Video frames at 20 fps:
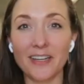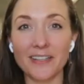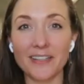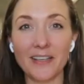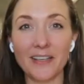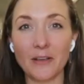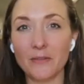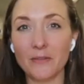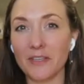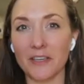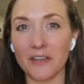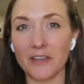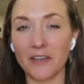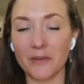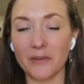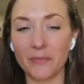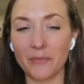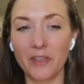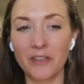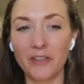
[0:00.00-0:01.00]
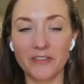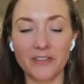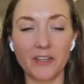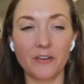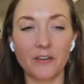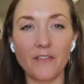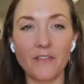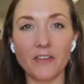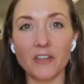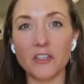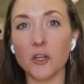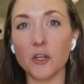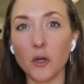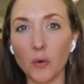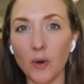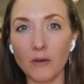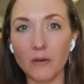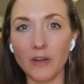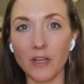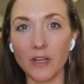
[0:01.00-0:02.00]
It sounds like instead of having to go
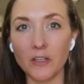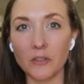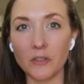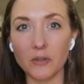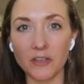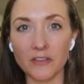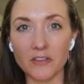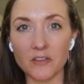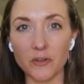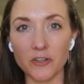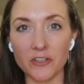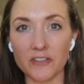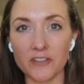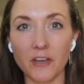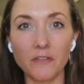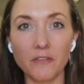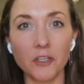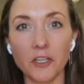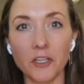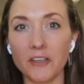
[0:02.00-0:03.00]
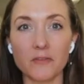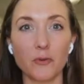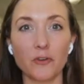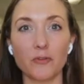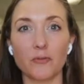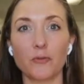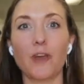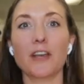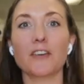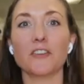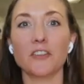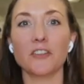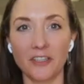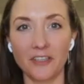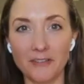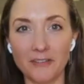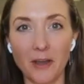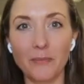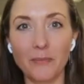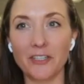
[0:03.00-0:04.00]
out and do customer discovery, customers were actually
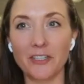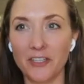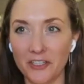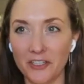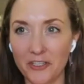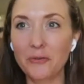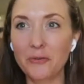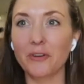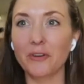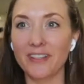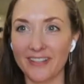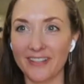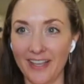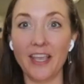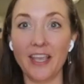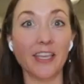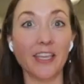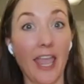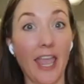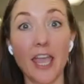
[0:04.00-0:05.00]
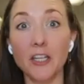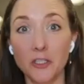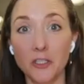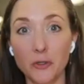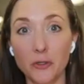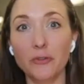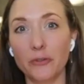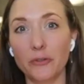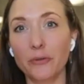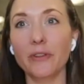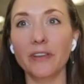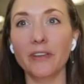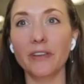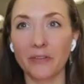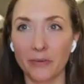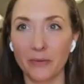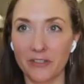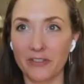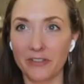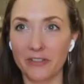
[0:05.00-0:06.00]
coming to you and saying, can you do this?
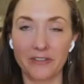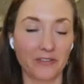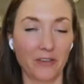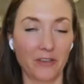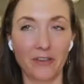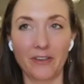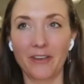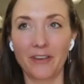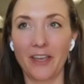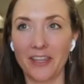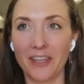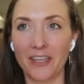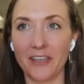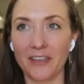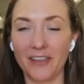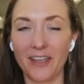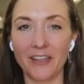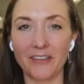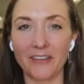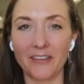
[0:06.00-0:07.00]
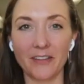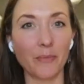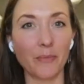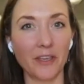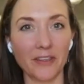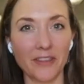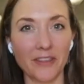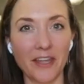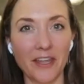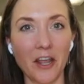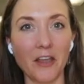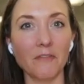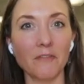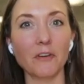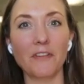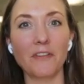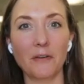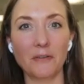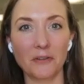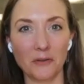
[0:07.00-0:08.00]
Which is, I think, something that every
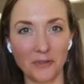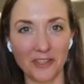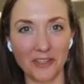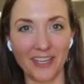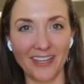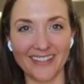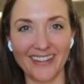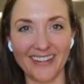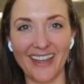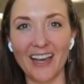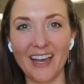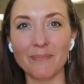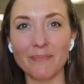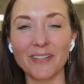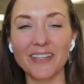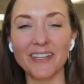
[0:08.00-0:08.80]
founder would like to happen.